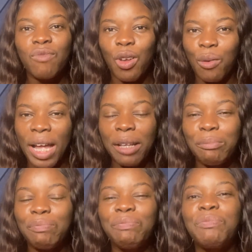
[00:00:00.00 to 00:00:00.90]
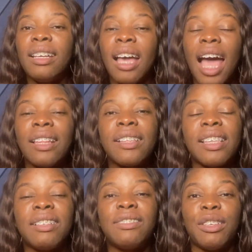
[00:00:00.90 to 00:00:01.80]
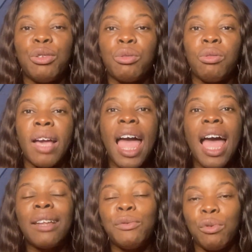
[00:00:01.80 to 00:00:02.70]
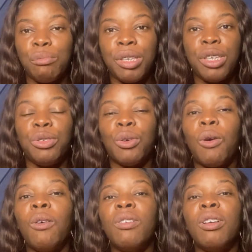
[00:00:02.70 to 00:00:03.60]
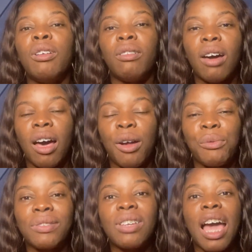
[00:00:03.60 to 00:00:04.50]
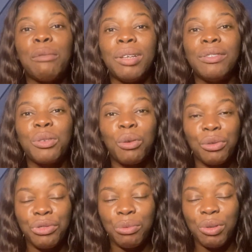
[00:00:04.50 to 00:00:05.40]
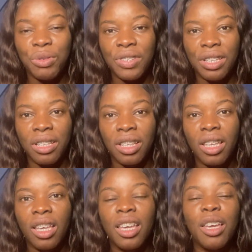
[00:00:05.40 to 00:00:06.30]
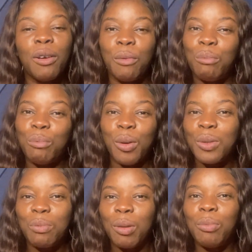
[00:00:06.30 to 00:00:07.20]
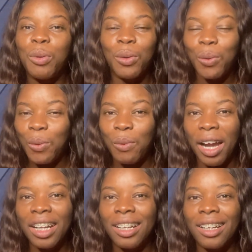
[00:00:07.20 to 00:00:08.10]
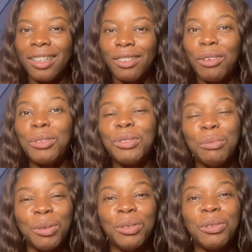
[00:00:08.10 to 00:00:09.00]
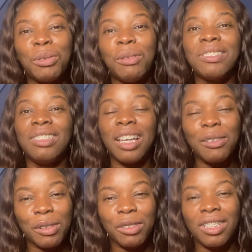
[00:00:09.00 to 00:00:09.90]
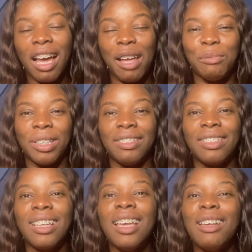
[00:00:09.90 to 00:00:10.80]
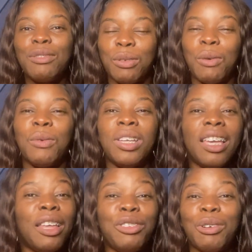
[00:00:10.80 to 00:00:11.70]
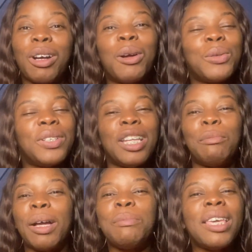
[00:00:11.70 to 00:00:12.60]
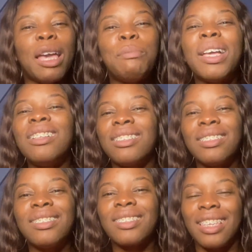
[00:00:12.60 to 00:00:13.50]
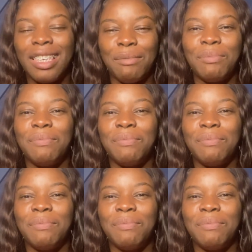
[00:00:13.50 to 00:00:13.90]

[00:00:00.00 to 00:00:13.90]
All right. Other things that you could add will be your retirement contribution. Most people who work contribute towards their retirement. So in your country, there might be a pension scheme.